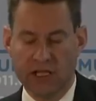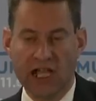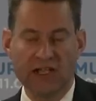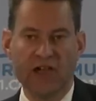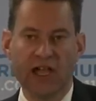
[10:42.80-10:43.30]

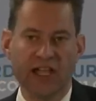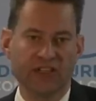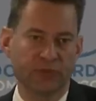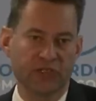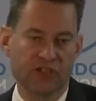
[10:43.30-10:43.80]
I have high
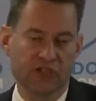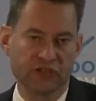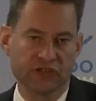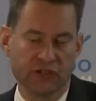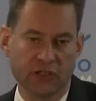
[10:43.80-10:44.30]

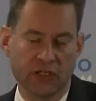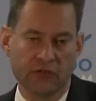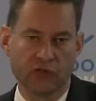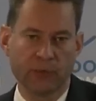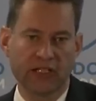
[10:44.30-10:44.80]
aspirations
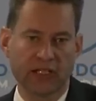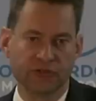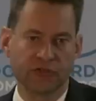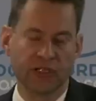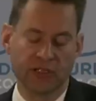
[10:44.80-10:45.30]
for my
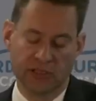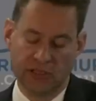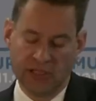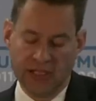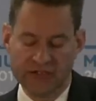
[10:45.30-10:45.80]
country.
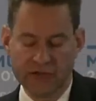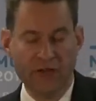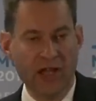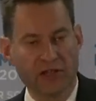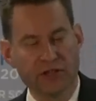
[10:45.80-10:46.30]
As the
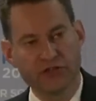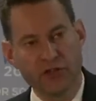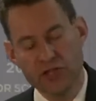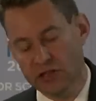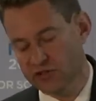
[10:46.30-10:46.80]
father of
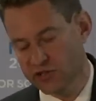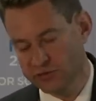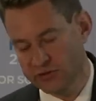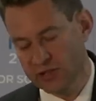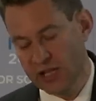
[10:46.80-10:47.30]
2 young
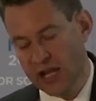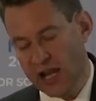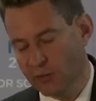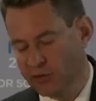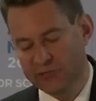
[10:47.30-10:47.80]
children,
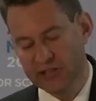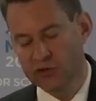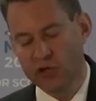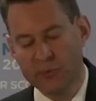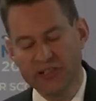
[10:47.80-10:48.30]
I want them to
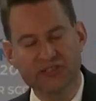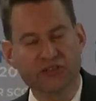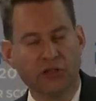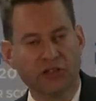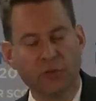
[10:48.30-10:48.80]
grow up in a
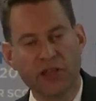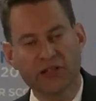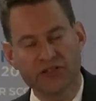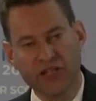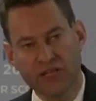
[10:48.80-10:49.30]
Scotland where they
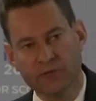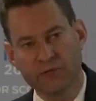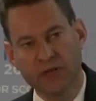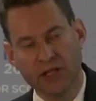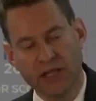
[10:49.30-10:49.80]
are safe
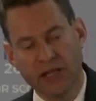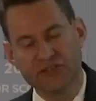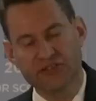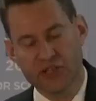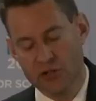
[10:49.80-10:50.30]

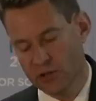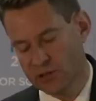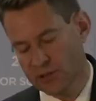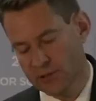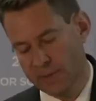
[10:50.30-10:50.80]
and
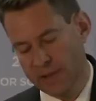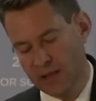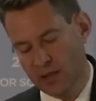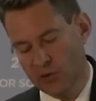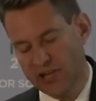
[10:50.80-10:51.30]
secure,
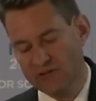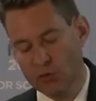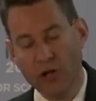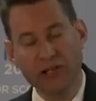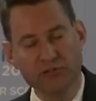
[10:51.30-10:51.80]
where they have a
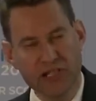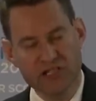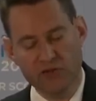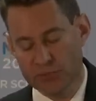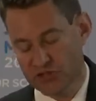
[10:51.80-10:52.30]
wide range
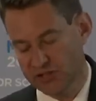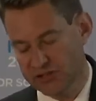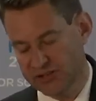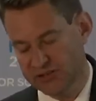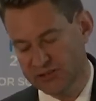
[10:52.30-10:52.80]
of
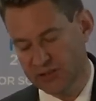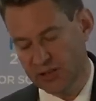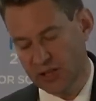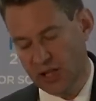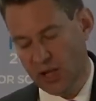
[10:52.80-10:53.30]
opportunities,
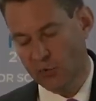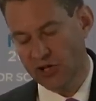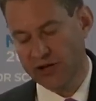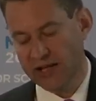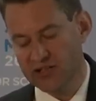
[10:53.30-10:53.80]
and
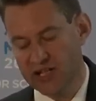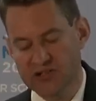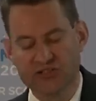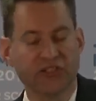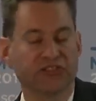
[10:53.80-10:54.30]
where our
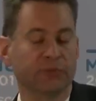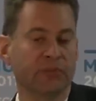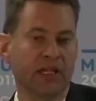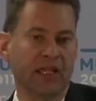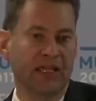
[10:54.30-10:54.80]
education system
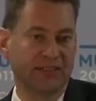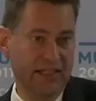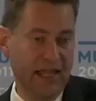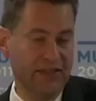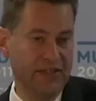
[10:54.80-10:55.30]
is
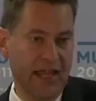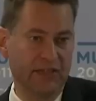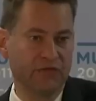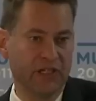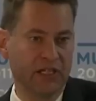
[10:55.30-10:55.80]
again the
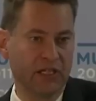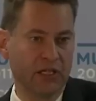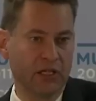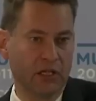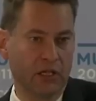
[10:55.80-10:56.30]
envy
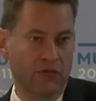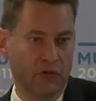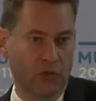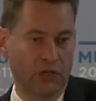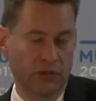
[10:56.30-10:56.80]
of the
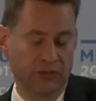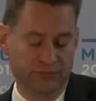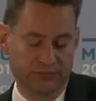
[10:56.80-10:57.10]
world.